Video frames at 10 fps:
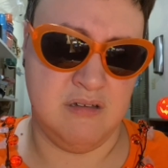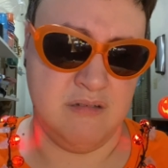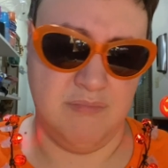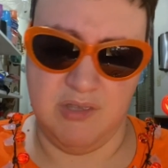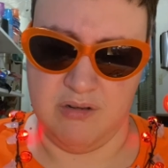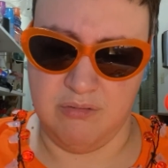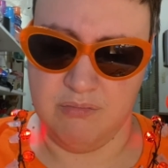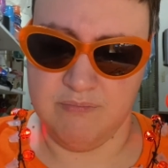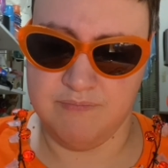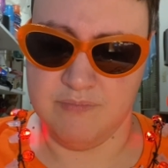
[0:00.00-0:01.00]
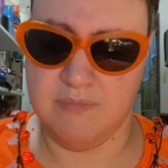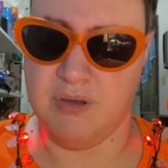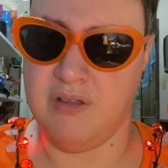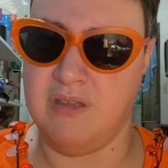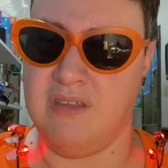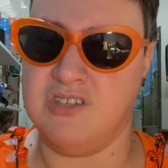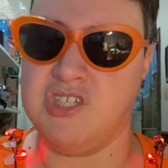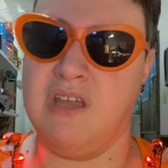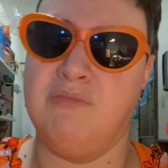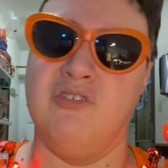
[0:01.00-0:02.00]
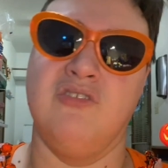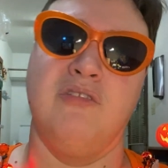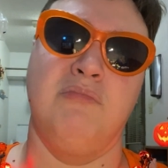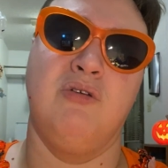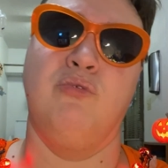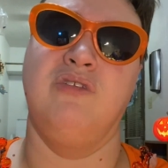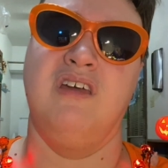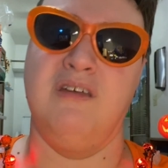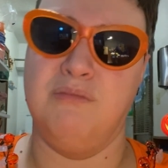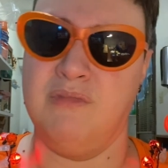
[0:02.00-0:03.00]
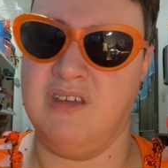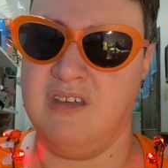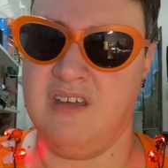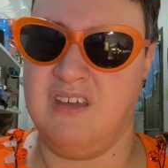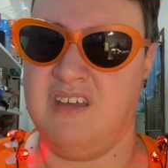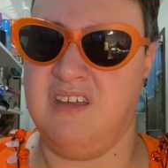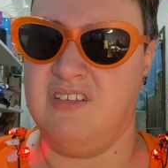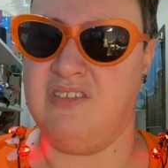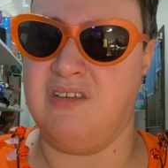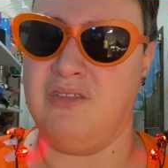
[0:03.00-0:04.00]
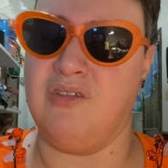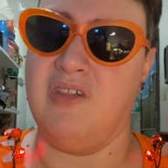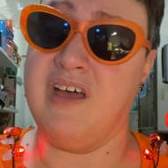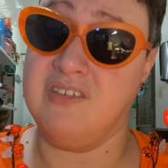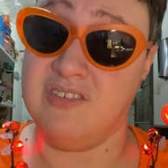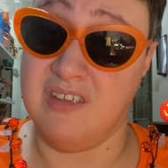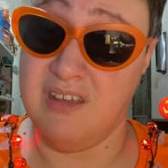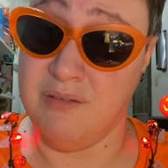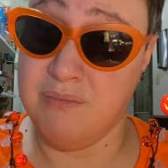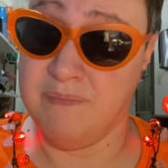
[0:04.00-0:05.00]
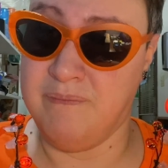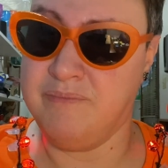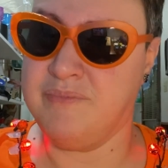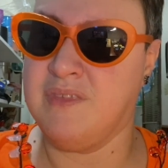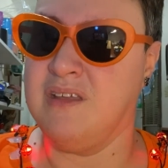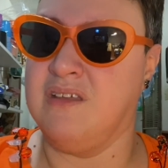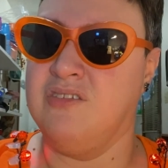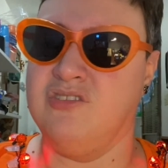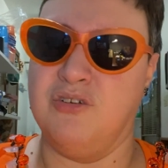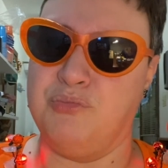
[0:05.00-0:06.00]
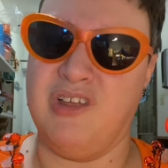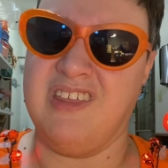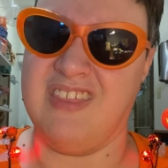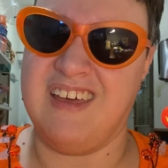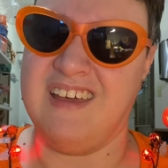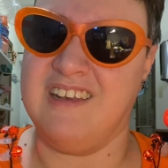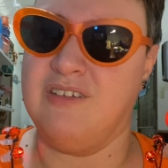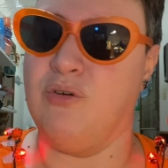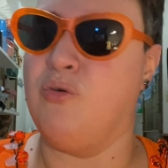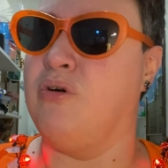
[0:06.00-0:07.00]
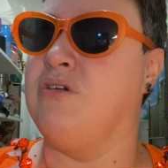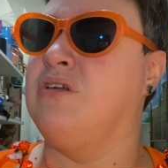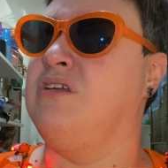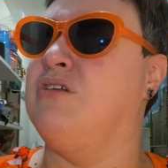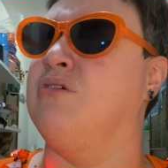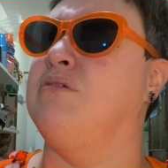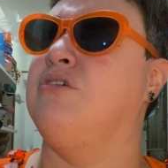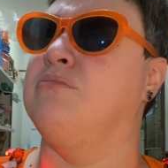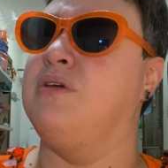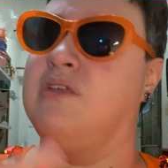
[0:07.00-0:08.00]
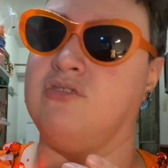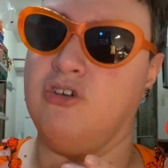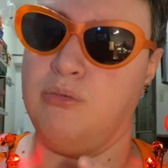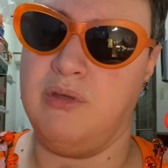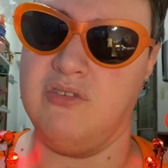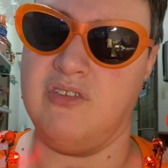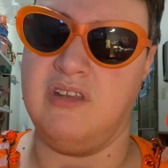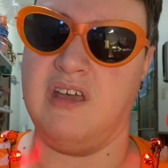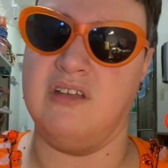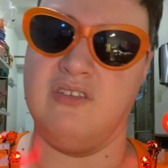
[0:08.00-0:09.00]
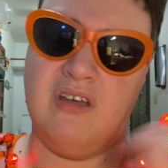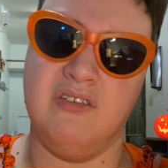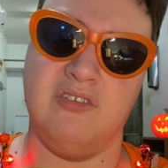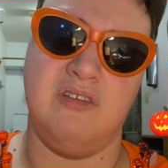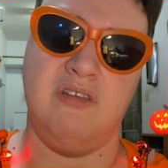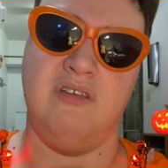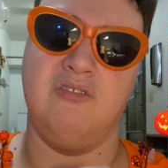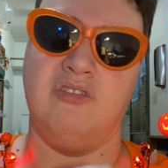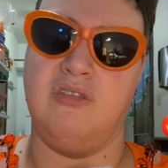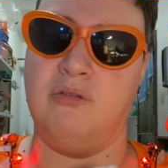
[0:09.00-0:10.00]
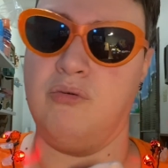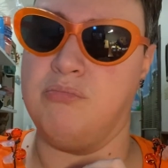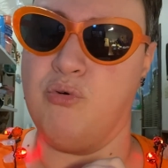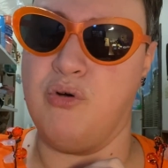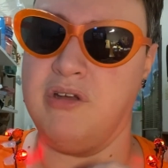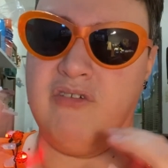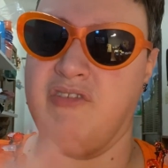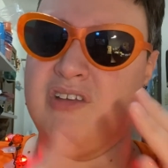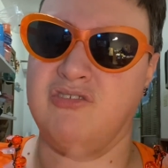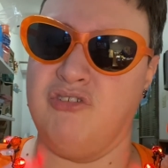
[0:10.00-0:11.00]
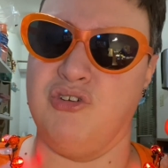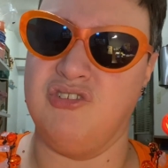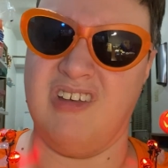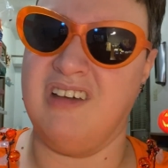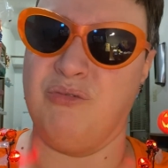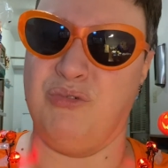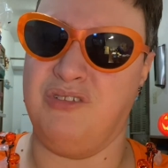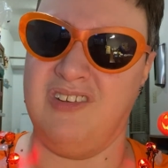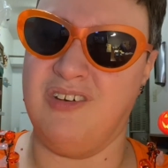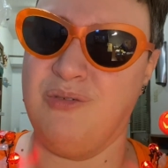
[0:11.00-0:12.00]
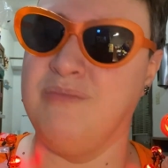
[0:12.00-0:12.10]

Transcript: You know, probably James is the middle name instead of the last name. Something like that. Or, you know, it could be that Toby is the dad, Tyson is the little boy, or vice versa. I don't really know.